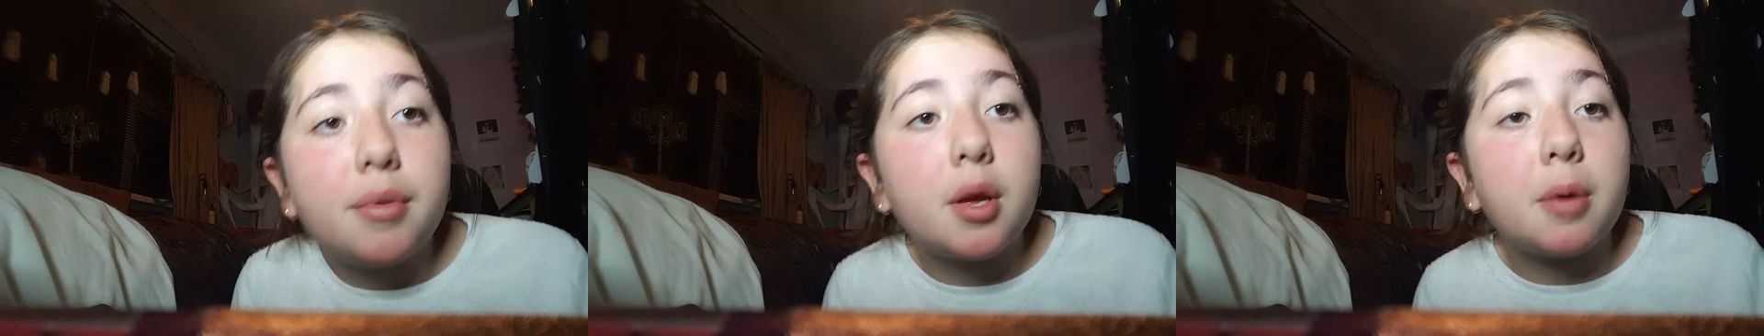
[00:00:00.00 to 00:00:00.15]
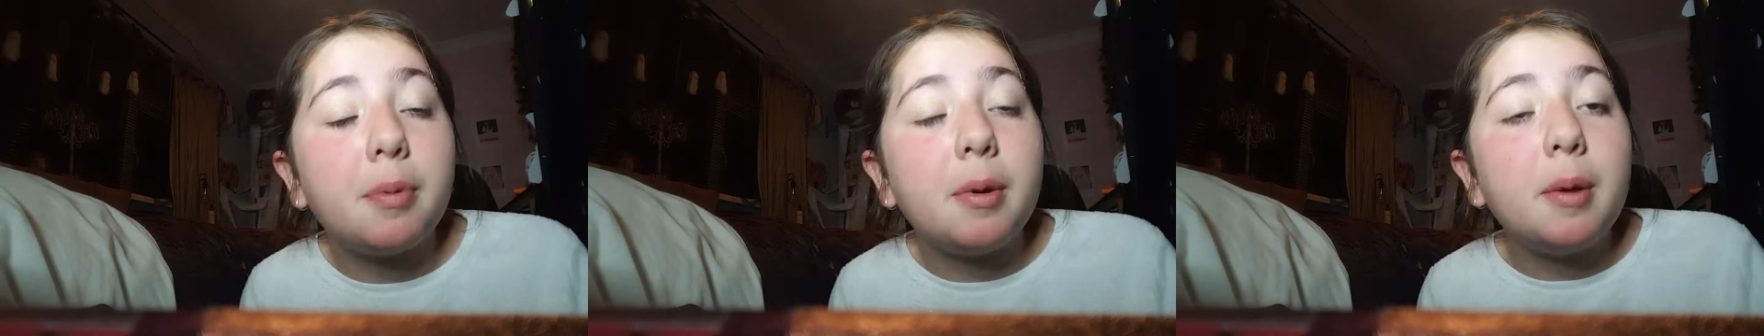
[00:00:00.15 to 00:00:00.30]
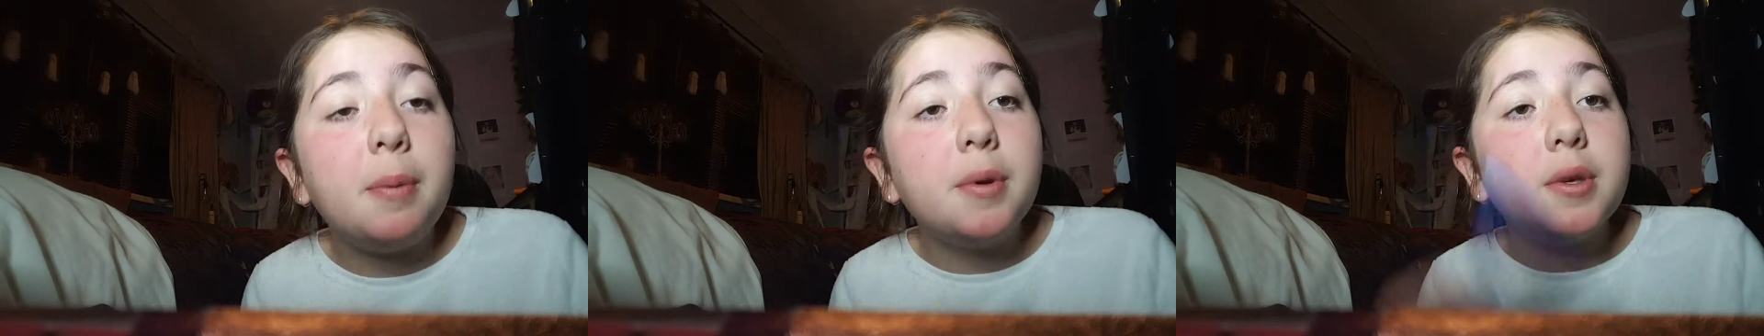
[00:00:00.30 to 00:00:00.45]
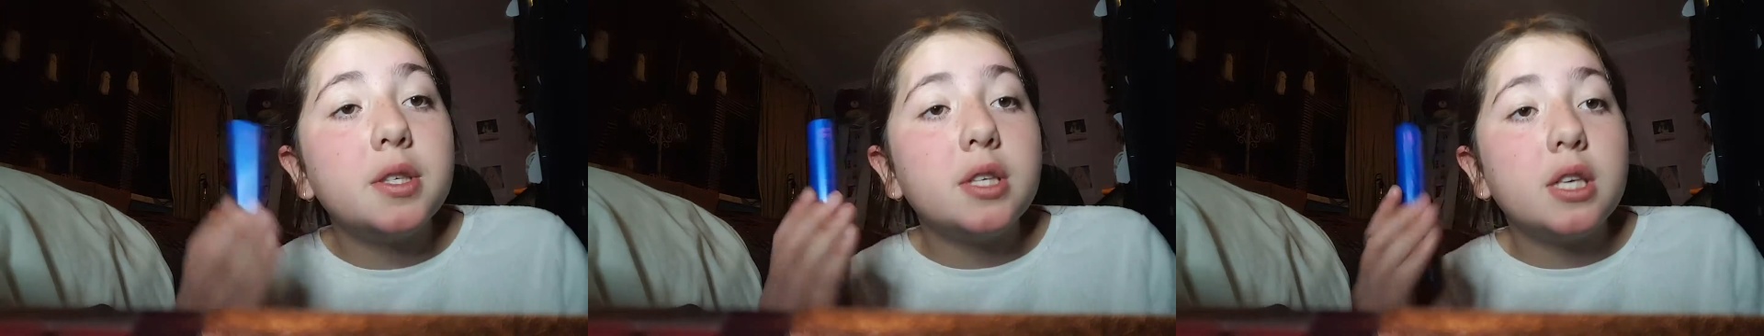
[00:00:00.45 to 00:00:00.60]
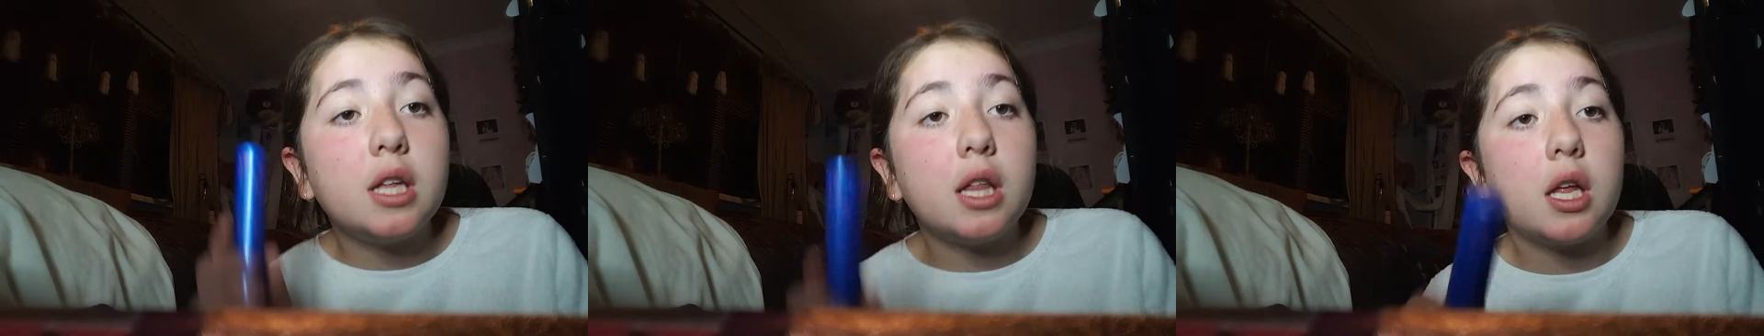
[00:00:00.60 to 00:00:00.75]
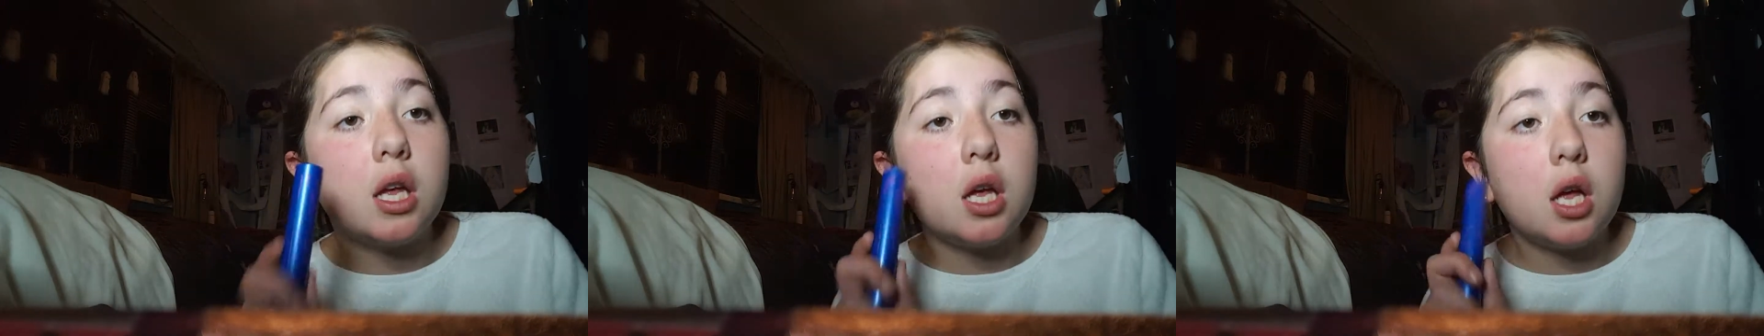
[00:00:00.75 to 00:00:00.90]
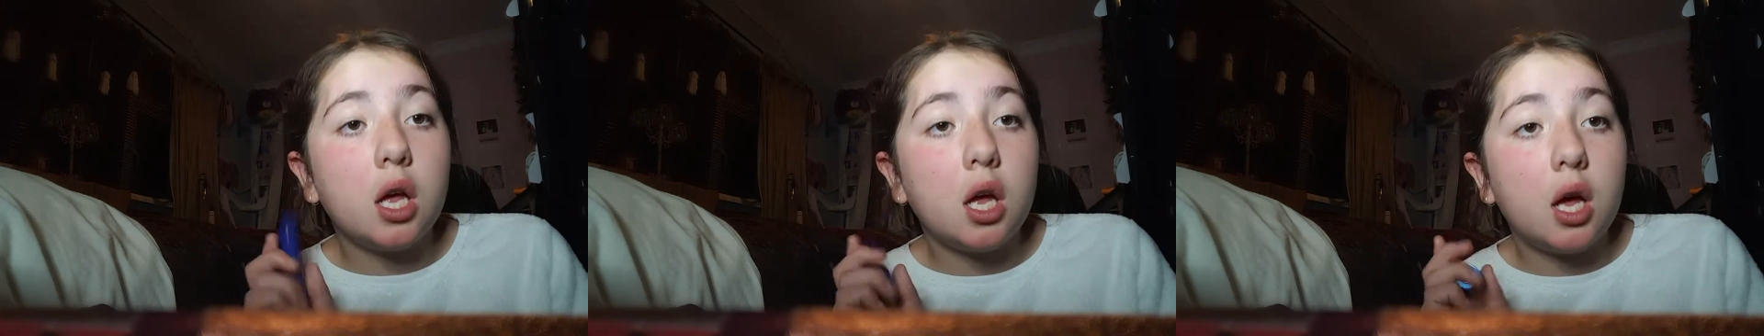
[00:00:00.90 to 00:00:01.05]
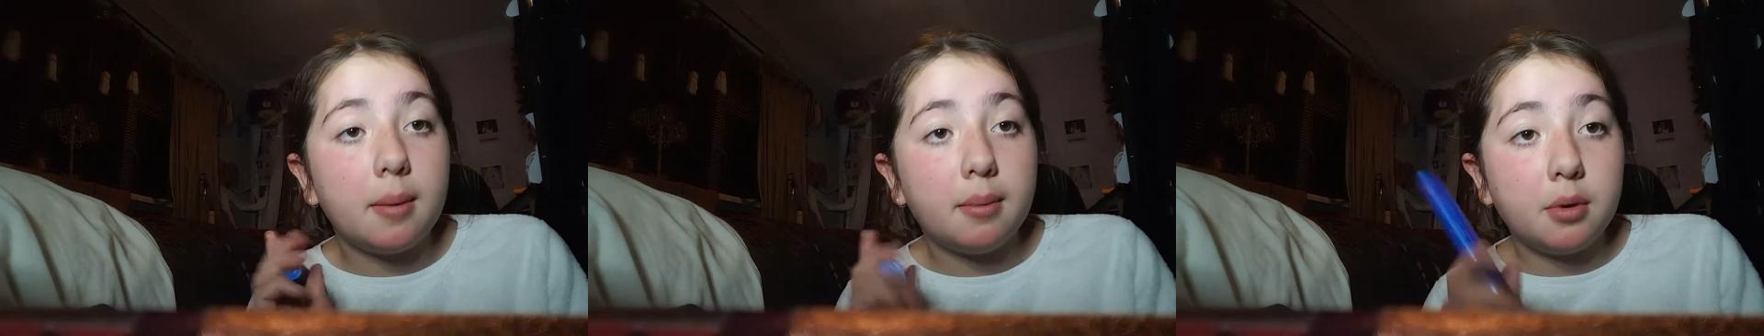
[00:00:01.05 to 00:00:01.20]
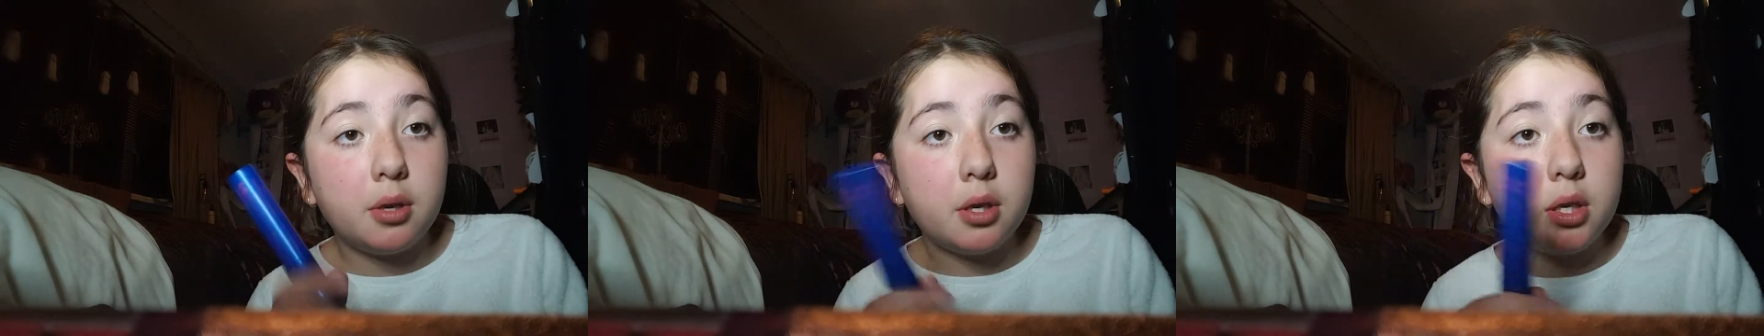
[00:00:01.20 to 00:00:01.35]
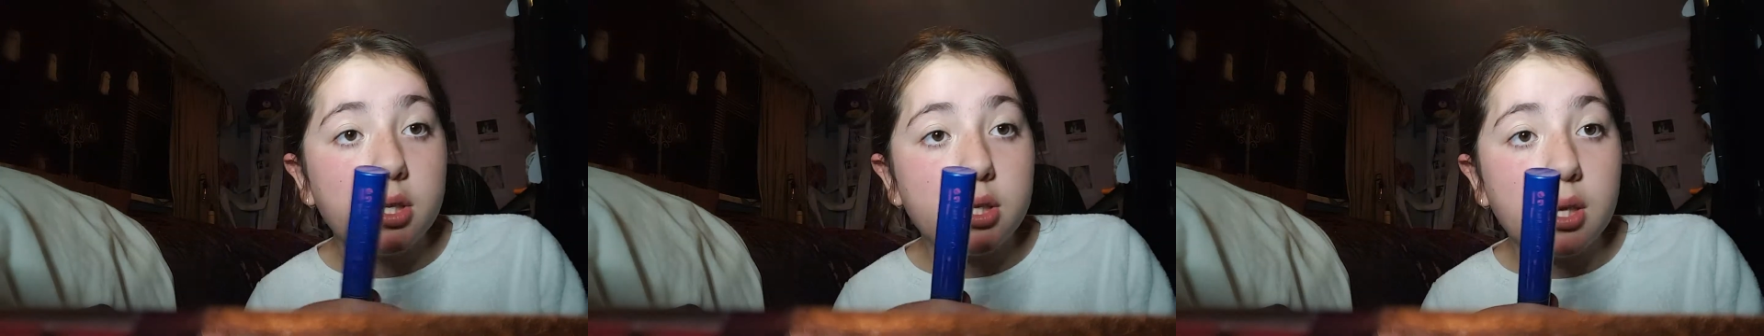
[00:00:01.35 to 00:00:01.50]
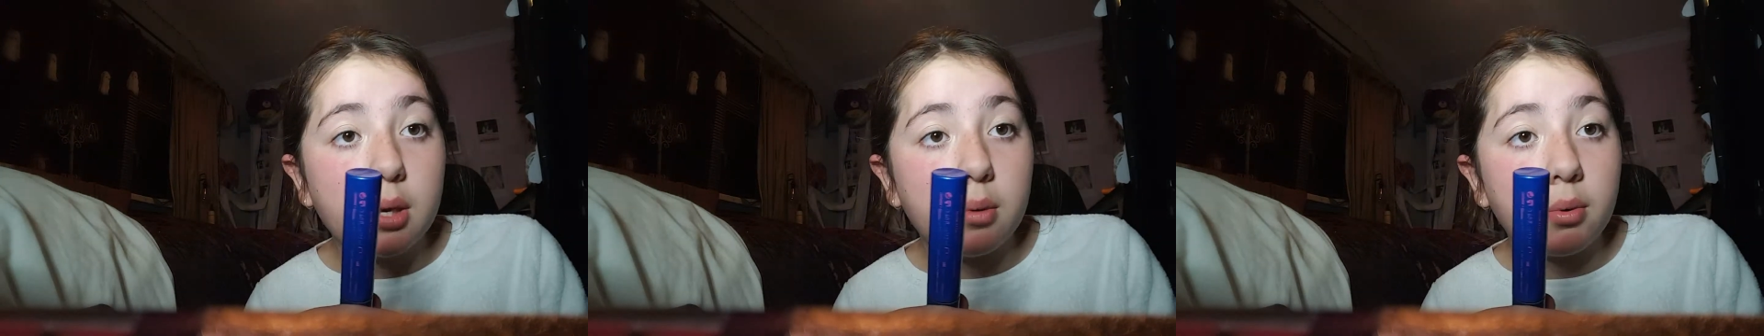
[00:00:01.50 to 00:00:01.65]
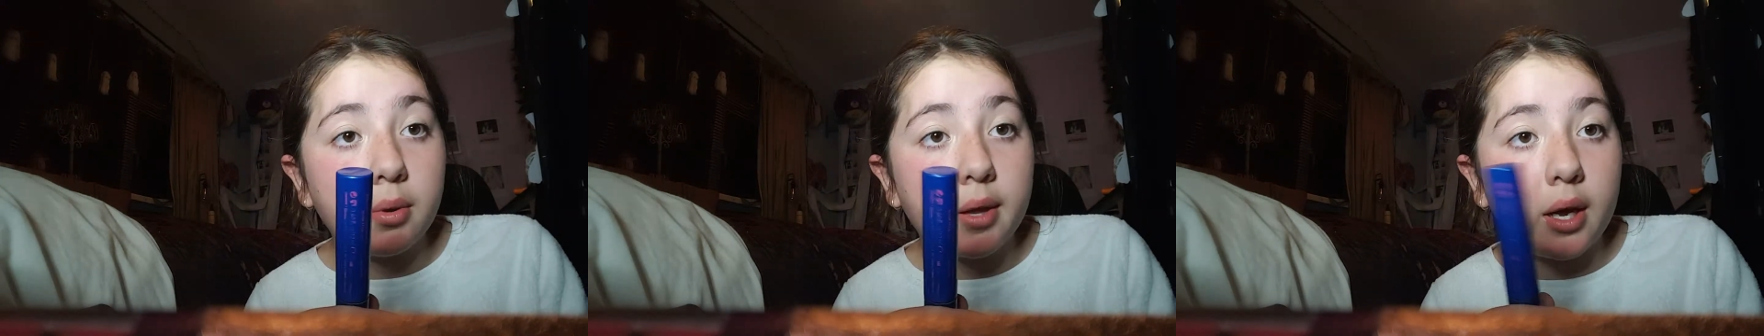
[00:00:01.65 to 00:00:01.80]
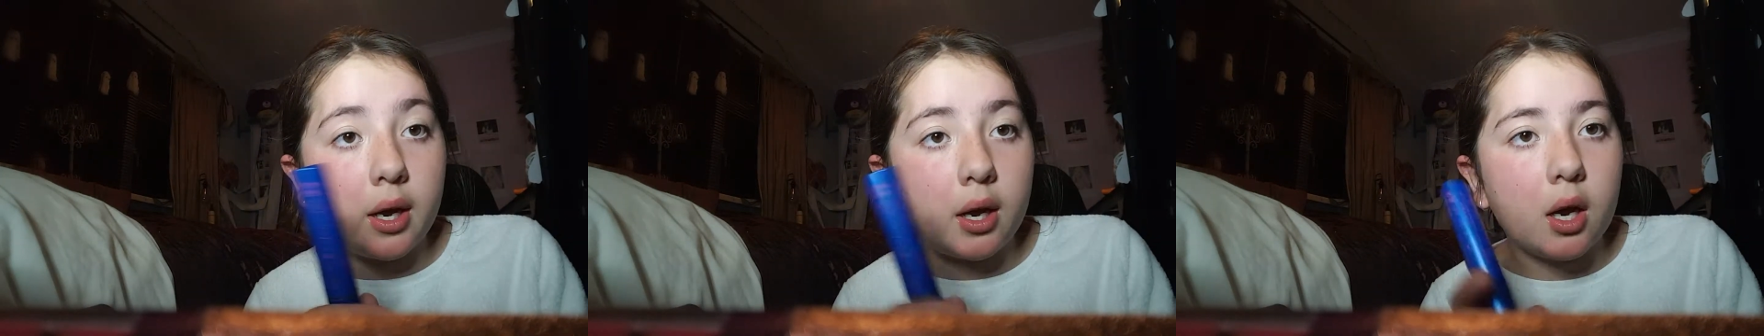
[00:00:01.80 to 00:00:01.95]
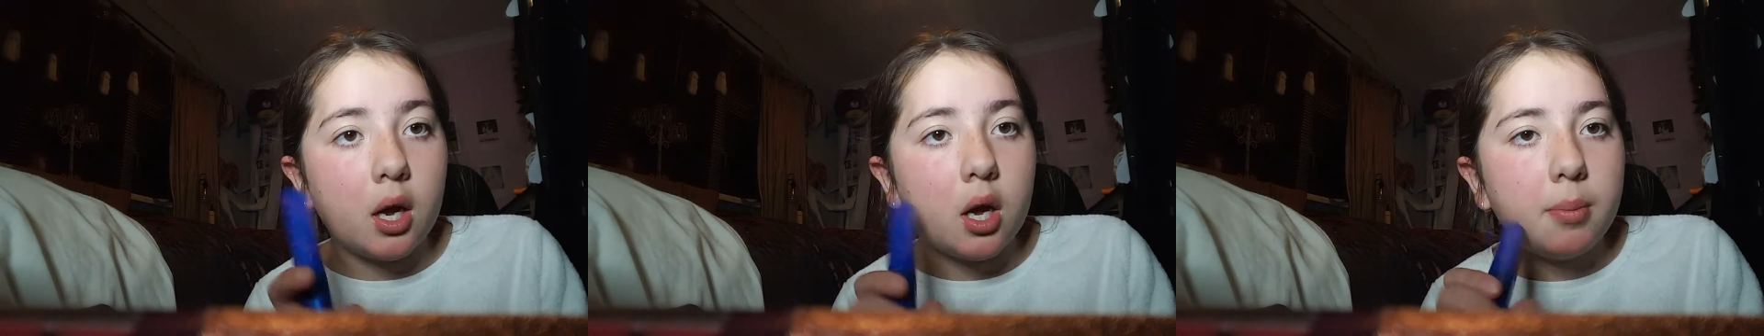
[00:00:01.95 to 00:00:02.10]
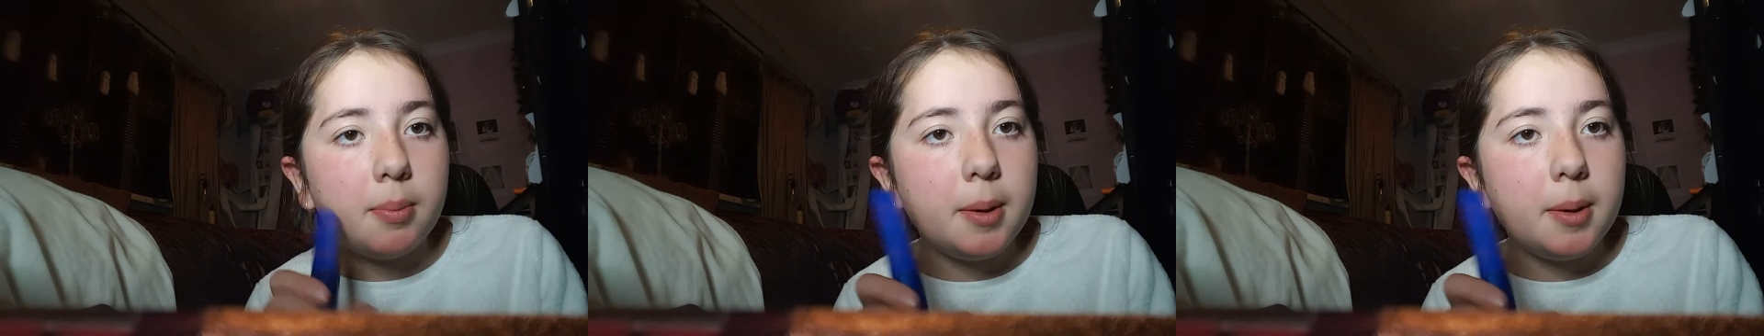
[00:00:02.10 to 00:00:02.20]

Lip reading: People say that, I'm gonna say one thing,